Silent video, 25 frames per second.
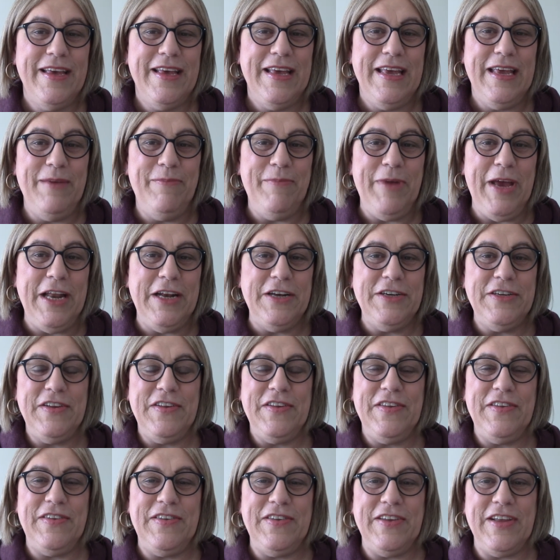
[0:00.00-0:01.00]
He
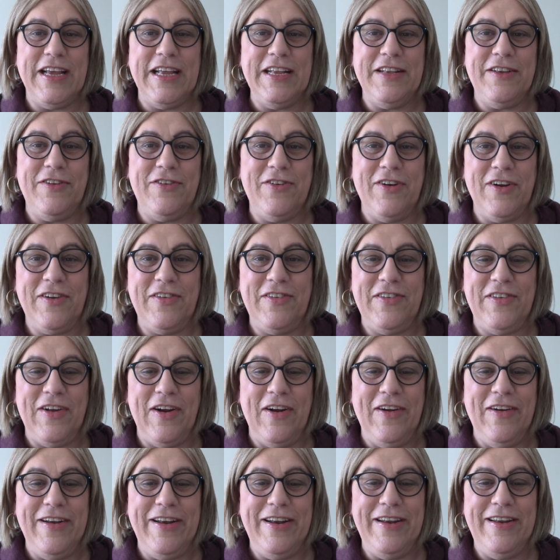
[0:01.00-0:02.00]
manages to get the truck
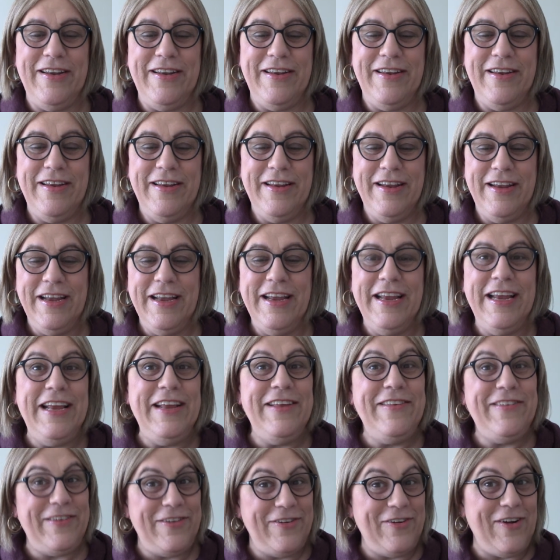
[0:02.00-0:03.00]
started.
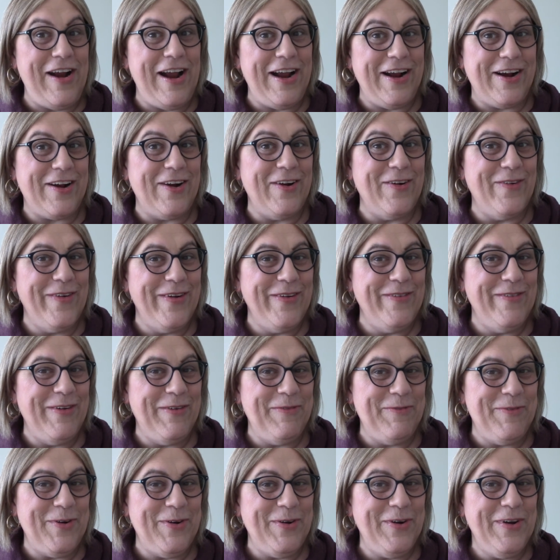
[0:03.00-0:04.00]
He's a tracker,
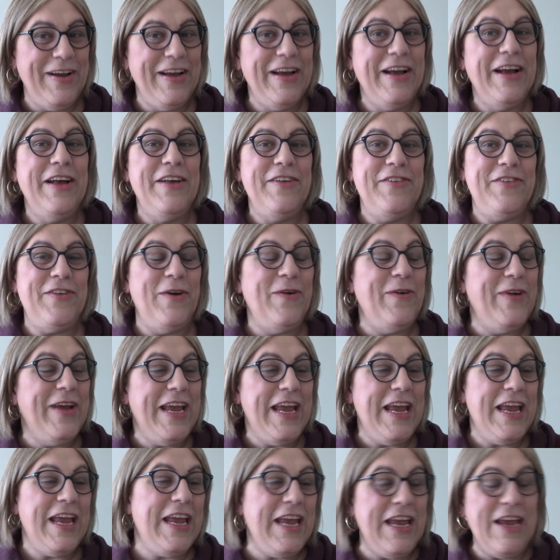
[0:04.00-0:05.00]
remember? So
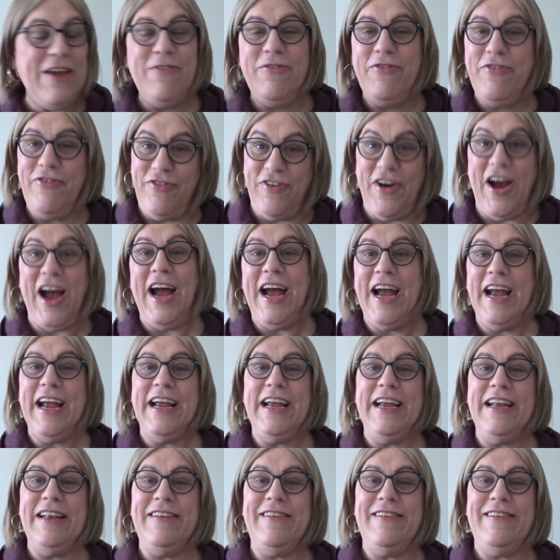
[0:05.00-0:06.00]
he
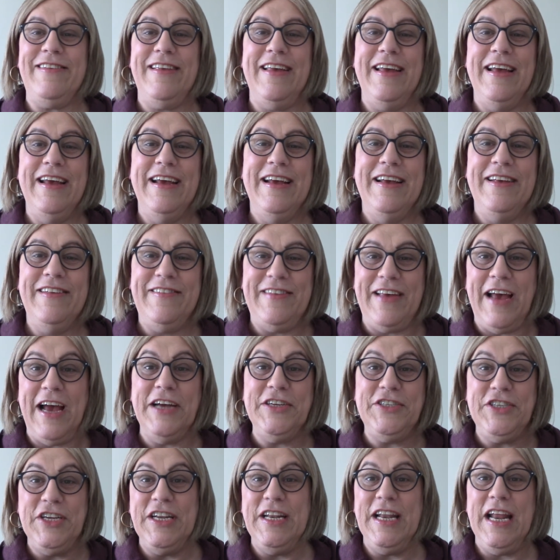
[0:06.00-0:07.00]
finds
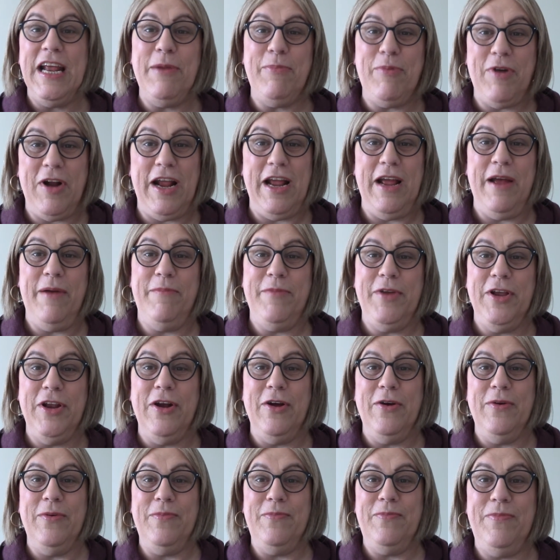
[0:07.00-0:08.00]
Sasha and Abraham. You
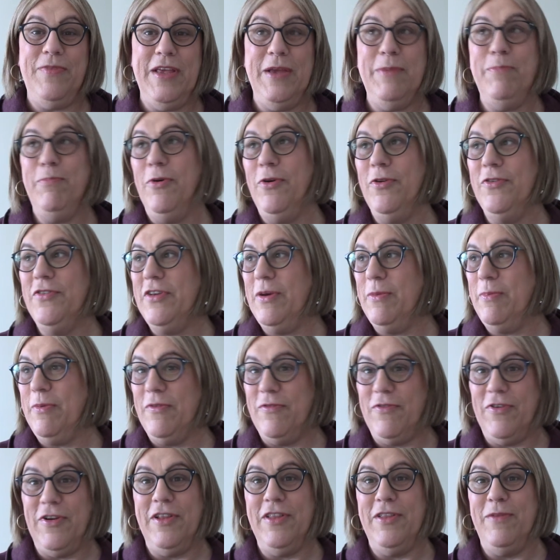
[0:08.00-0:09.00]
know, he pulls up
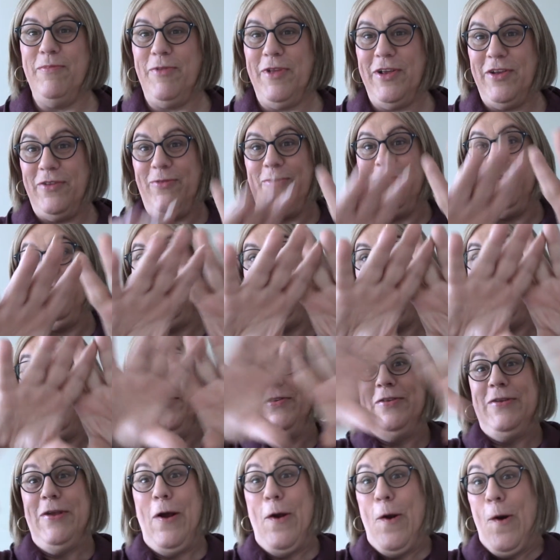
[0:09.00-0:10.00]
in front of the place where it says
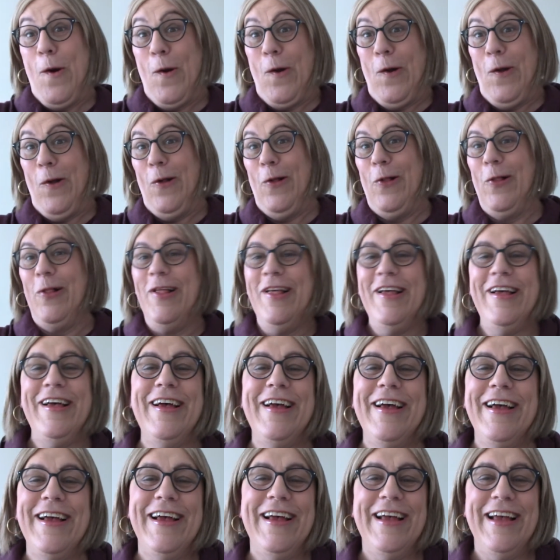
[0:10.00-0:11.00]
Daryl.
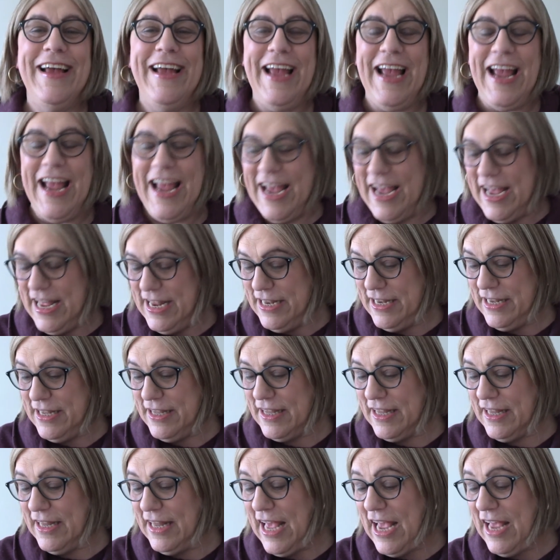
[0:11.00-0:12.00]
And
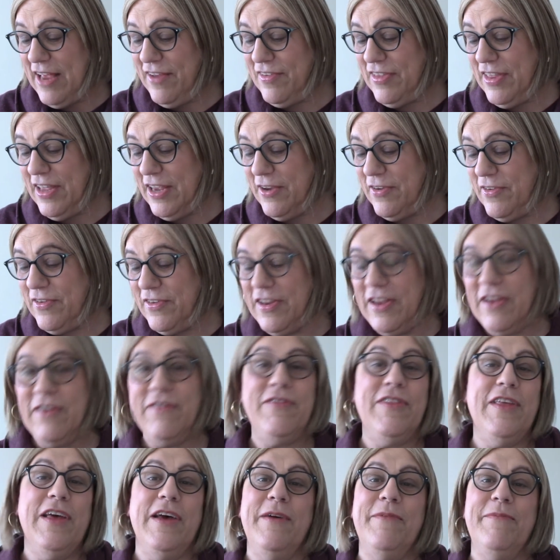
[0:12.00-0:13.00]
the last thing you see
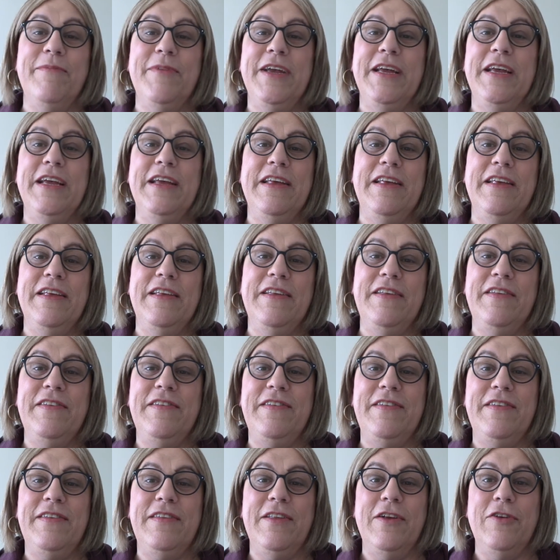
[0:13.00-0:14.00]
of them
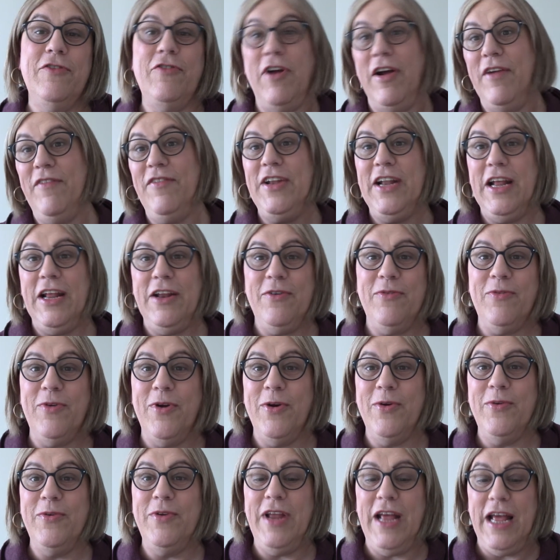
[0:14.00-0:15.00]
is they're driving down the
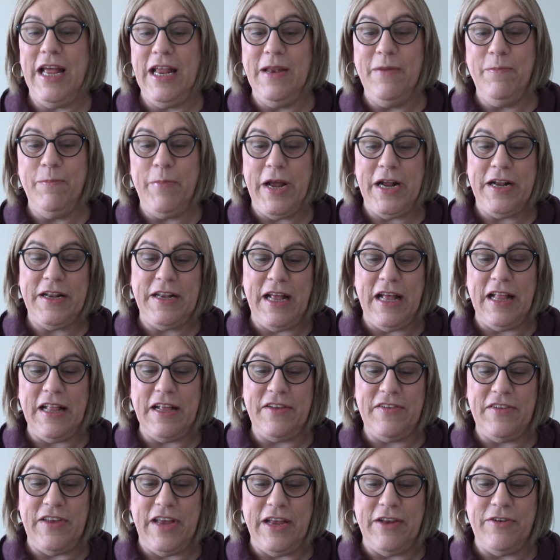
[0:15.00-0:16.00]
road, heading back to
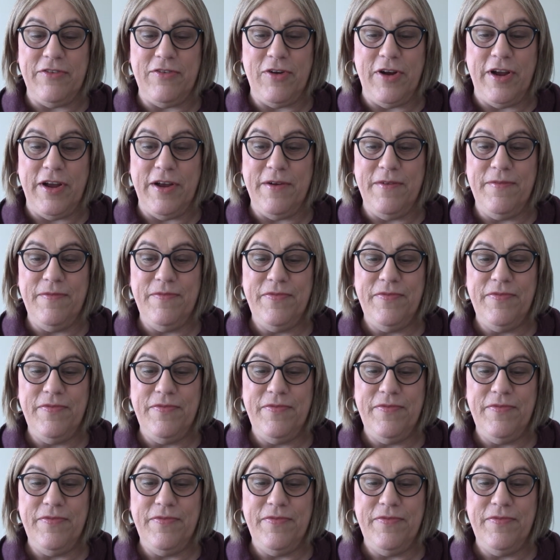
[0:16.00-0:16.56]
Alexandria,